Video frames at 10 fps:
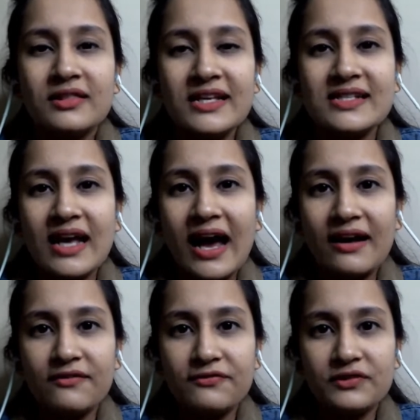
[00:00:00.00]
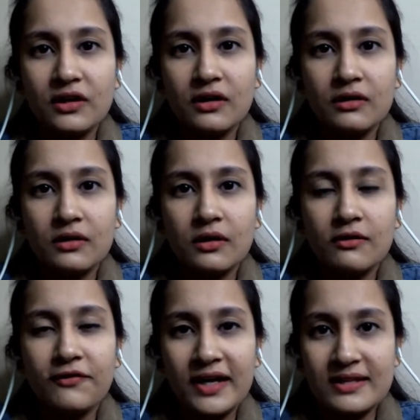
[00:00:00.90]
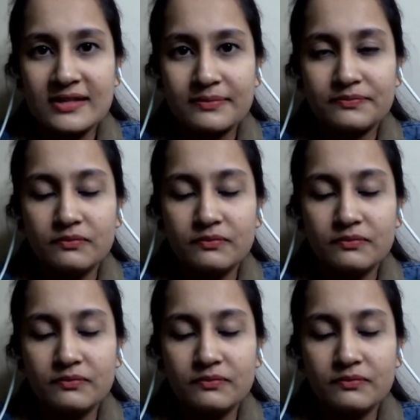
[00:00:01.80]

these have the files